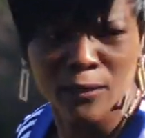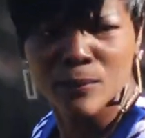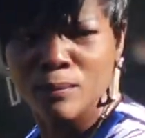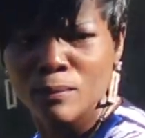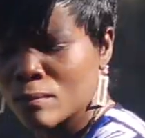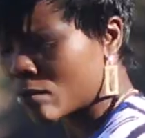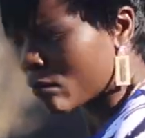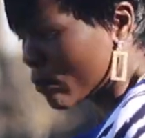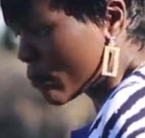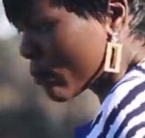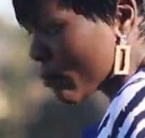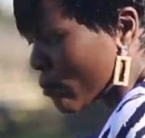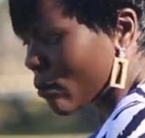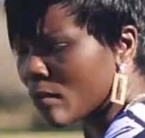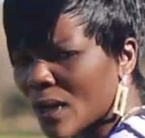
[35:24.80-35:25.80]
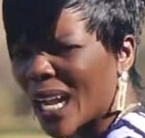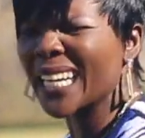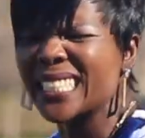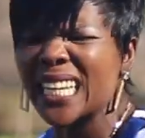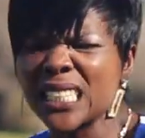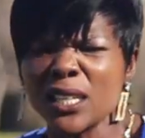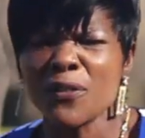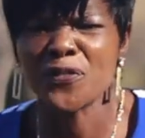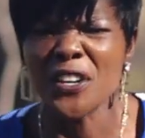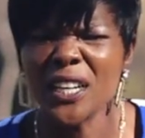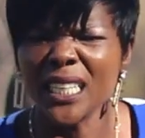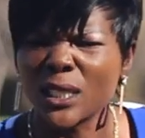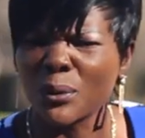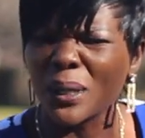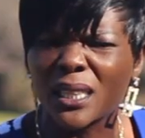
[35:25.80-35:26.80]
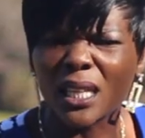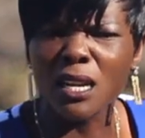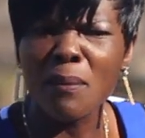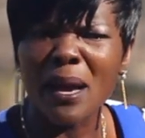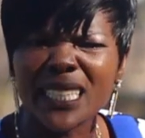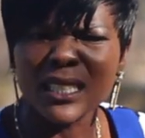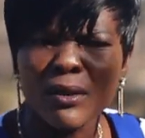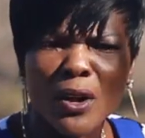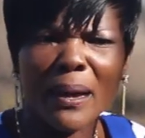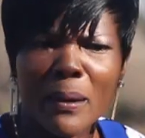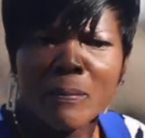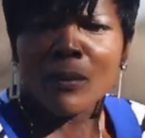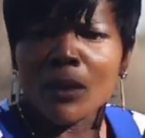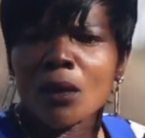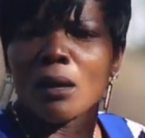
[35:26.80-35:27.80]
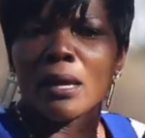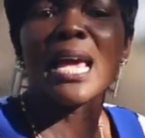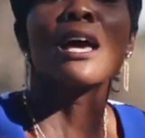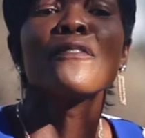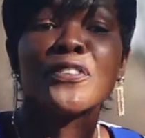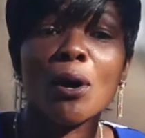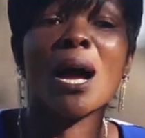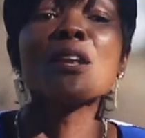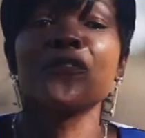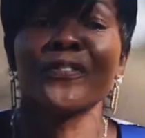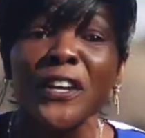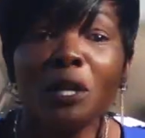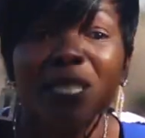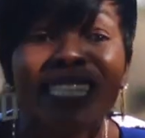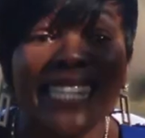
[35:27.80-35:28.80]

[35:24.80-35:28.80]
not God. I just feel it within myself. Everyone feels